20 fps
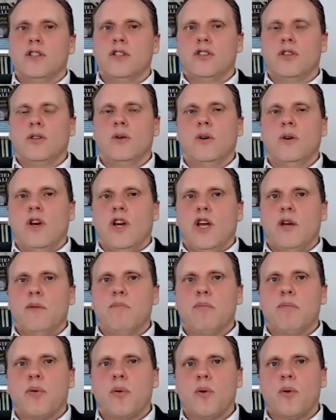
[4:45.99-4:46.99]
to
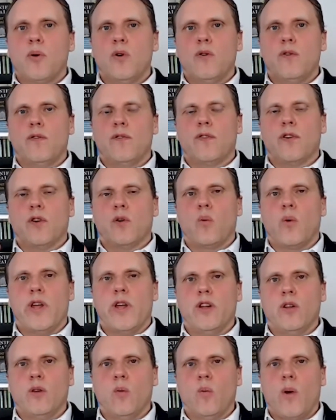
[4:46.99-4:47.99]
improve
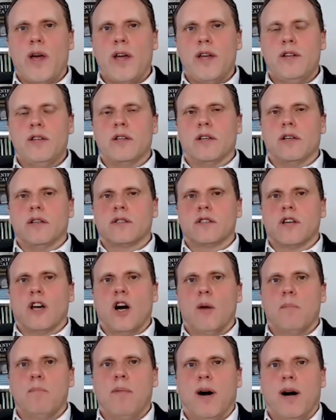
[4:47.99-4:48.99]
real wages
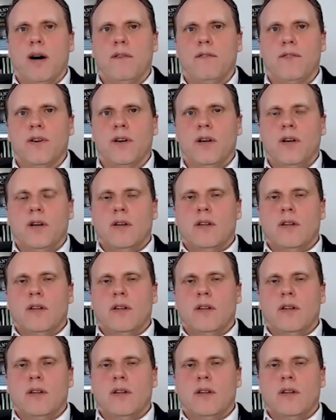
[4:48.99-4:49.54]
above